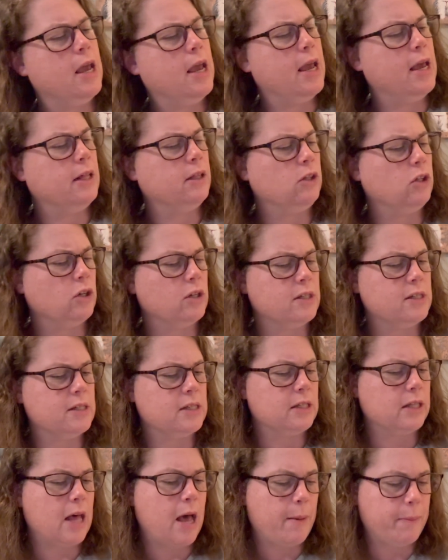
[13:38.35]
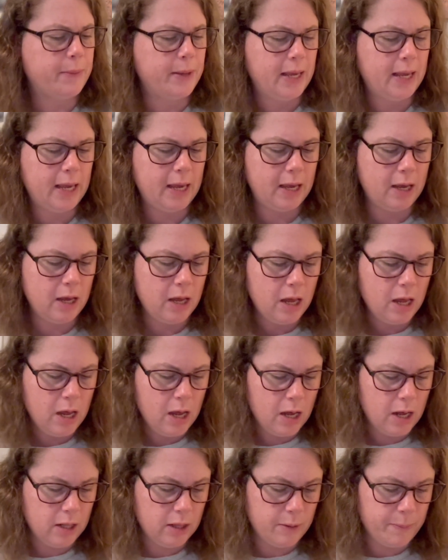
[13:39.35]
It looks sloppy.
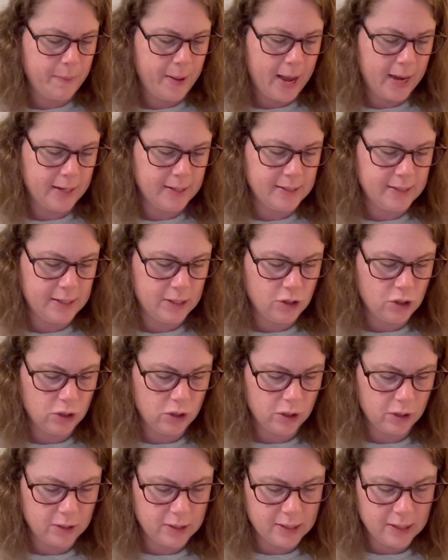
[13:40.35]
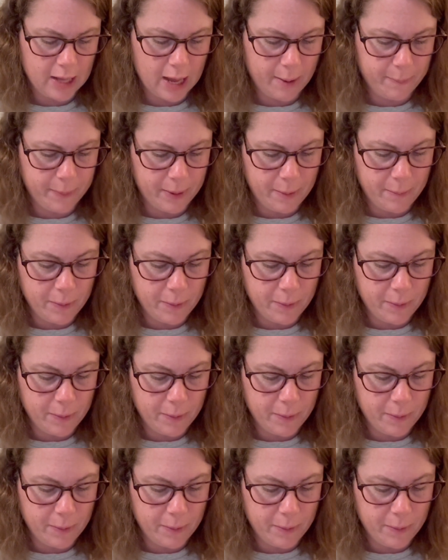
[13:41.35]
The back stitch looks sloppy,